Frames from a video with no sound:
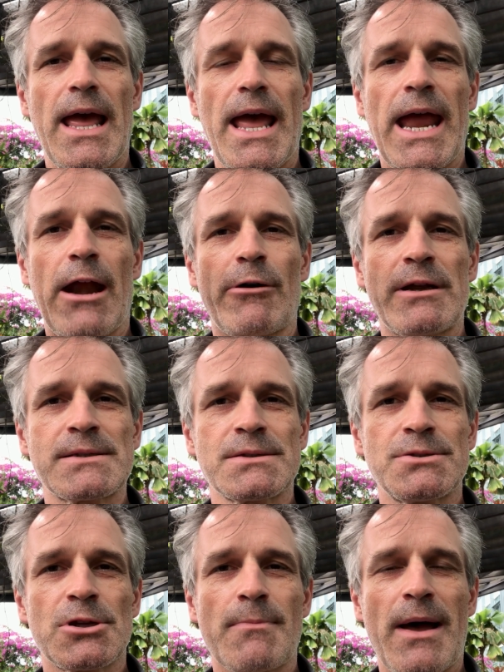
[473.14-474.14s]
areas and
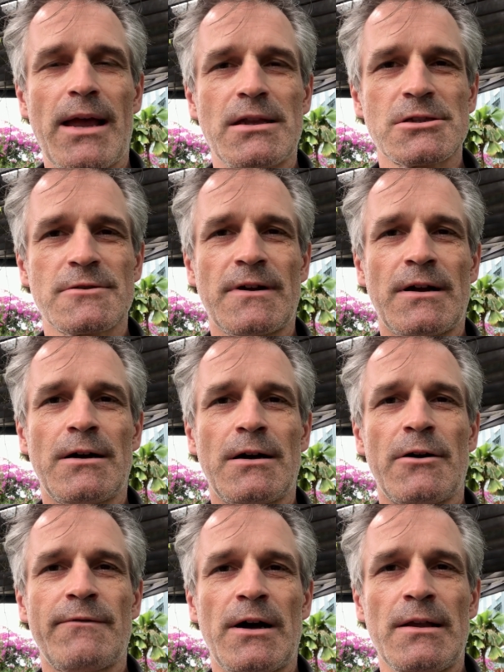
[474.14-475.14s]
domains of
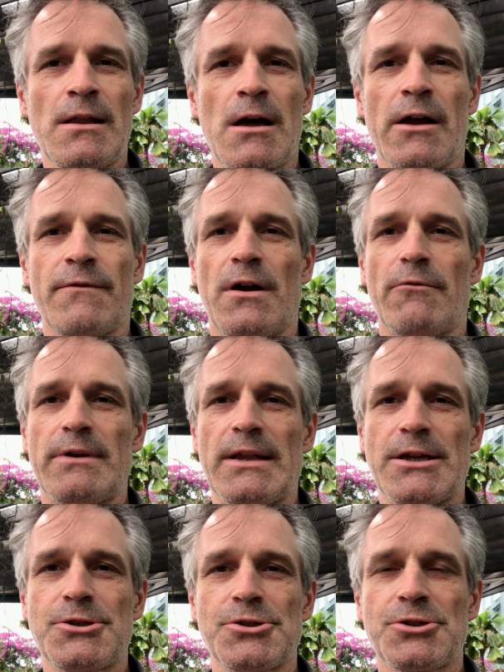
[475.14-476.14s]
our life, our
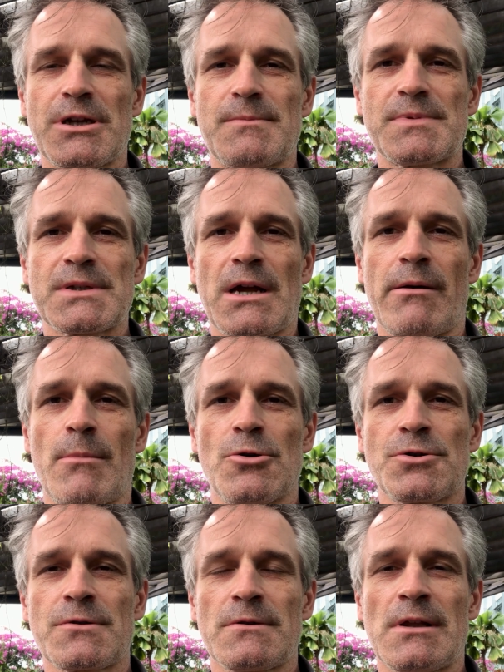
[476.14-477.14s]
relationships, our
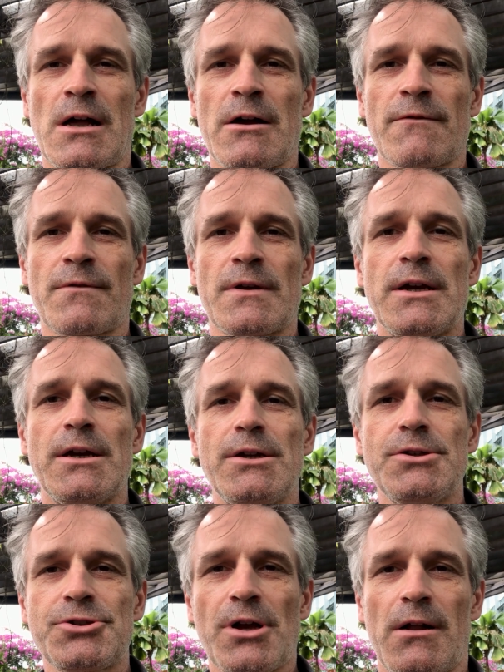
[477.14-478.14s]
emotional life,
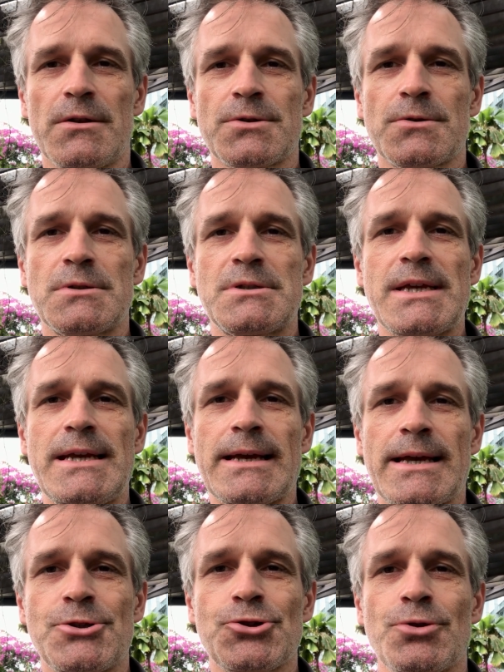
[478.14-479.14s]
childhood,
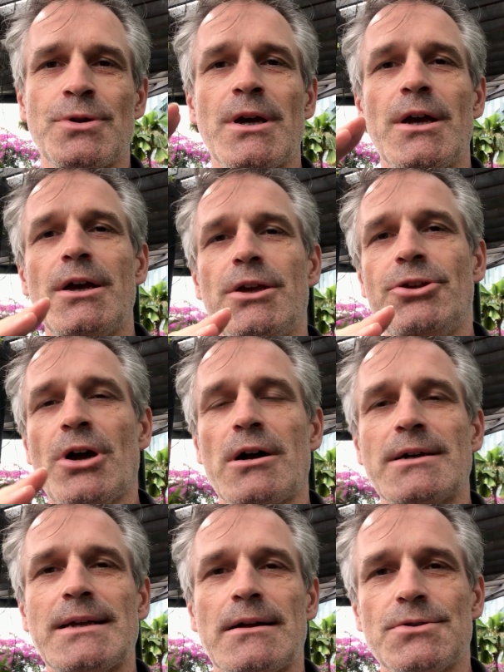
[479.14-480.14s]
teenagehood, young
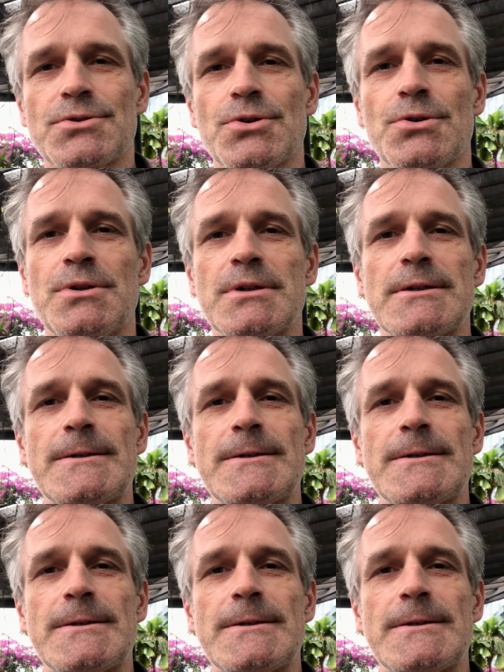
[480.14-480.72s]
adulthood,